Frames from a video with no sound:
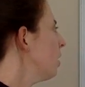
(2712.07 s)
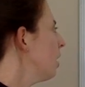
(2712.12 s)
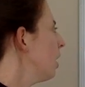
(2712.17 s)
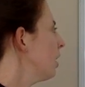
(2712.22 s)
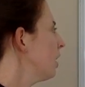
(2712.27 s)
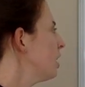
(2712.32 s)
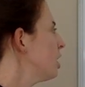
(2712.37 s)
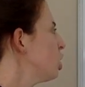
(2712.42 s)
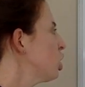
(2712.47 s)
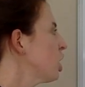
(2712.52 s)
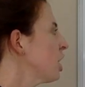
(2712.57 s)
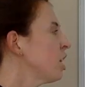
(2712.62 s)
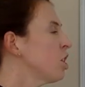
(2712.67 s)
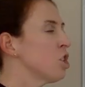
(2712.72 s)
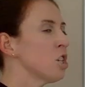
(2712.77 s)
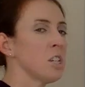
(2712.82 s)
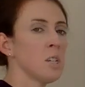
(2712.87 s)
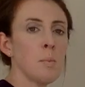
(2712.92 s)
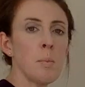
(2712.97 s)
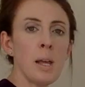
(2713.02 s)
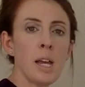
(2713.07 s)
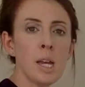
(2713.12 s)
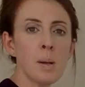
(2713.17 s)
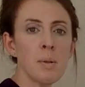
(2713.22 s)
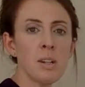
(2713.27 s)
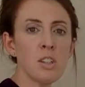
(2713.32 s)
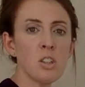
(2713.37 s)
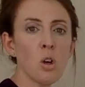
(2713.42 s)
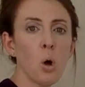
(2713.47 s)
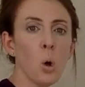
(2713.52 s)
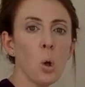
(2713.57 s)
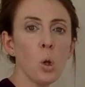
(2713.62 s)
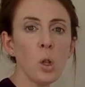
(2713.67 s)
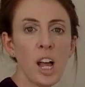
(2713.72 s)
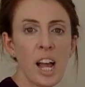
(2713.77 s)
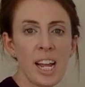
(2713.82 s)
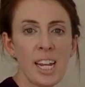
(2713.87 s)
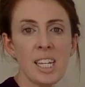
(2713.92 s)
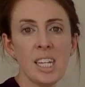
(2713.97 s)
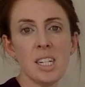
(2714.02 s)
Again, change in demand means the whole
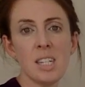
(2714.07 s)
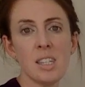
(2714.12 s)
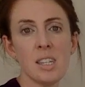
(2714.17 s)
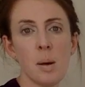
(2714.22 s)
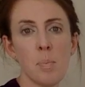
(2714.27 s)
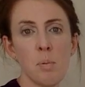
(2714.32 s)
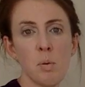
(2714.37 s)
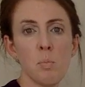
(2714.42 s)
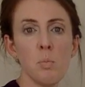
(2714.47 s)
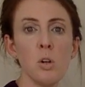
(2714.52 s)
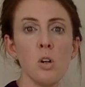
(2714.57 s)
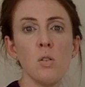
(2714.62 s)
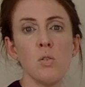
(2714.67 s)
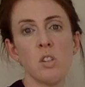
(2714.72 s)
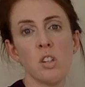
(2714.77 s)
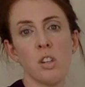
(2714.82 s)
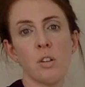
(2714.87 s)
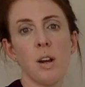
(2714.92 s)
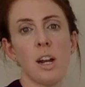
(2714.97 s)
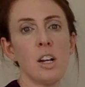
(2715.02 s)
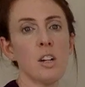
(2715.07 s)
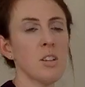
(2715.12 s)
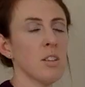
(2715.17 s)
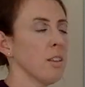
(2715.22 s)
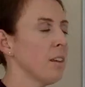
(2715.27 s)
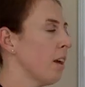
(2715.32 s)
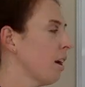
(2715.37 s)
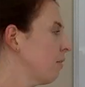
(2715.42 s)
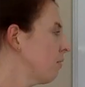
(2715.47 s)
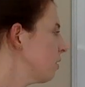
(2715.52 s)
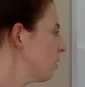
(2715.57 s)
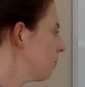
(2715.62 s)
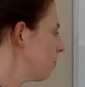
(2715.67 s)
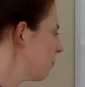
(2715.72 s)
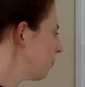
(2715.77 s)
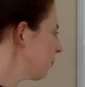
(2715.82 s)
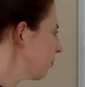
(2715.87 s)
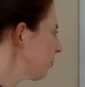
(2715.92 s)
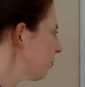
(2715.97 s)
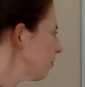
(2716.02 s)
line gets up and moves to the right or to the left.
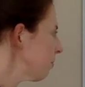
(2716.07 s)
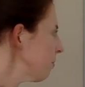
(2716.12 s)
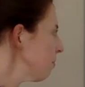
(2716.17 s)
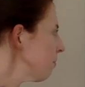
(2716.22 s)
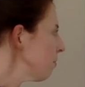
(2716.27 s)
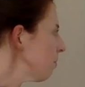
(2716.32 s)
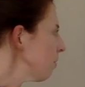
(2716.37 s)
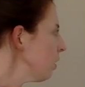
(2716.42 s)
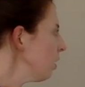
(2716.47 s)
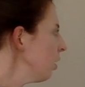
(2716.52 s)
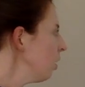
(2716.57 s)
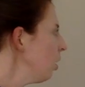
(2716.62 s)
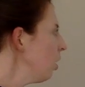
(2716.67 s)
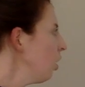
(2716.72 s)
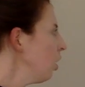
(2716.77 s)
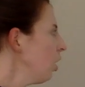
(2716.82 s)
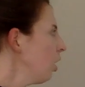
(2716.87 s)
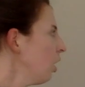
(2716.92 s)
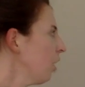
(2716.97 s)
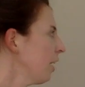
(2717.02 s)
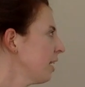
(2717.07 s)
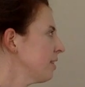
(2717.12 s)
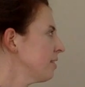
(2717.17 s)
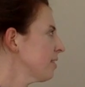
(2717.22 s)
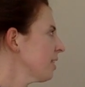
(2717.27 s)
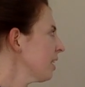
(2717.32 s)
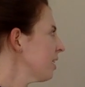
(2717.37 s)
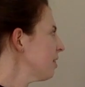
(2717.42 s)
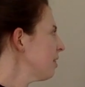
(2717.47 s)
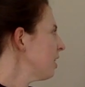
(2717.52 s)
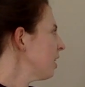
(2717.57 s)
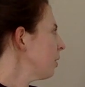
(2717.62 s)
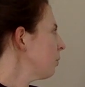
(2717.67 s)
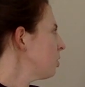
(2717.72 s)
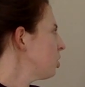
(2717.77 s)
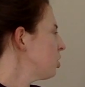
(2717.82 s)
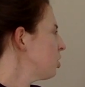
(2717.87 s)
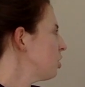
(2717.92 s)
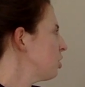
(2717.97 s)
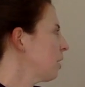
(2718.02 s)
Okay, the second thing I
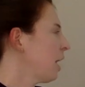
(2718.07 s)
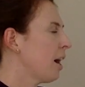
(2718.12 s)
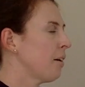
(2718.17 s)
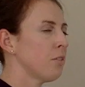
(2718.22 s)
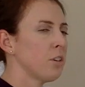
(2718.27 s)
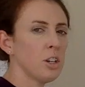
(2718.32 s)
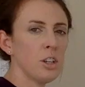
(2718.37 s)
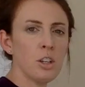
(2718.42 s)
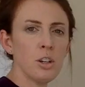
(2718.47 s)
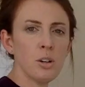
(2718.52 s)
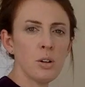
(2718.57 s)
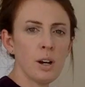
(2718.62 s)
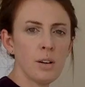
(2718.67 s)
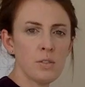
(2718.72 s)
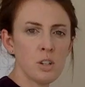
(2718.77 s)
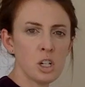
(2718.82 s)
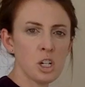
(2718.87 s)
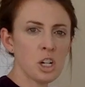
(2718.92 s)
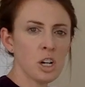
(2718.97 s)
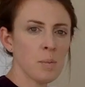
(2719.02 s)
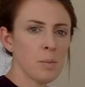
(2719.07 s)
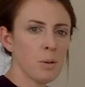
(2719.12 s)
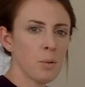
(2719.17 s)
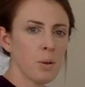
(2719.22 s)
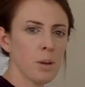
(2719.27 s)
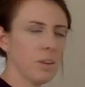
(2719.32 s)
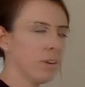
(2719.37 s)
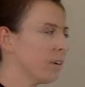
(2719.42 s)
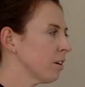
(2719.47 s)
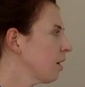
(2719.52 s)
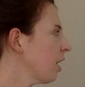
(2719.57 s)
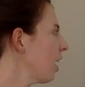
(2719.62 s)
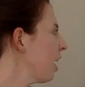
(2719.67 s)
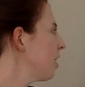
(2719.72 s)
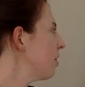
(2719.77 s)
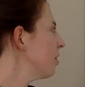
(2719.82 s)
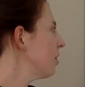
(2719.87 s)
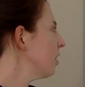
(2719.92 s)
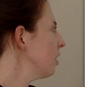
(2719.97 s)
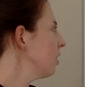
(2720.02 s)
want you to do after you have determined whether or
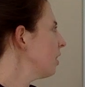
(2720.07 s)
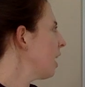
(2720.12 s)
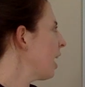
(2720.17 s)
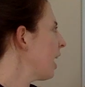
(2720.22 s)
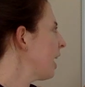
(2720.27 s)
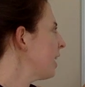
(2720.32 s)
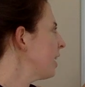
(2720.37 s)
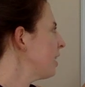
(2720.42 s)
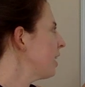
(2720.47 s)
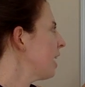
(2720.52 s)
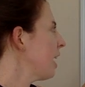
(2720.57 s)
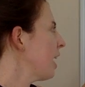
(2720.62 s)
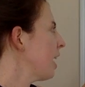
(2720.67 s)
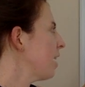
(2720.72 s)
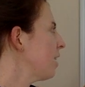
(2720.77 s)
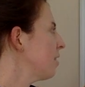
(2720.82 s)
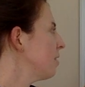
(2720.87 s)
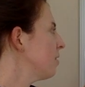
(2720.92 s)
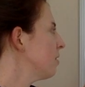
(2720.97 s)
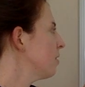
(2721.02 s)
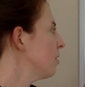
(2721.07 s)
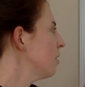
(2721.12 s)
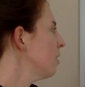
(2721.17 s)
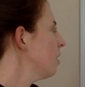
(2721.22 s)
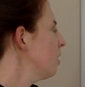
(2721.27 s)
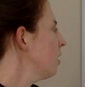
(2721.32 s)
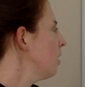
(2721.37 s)
not the line has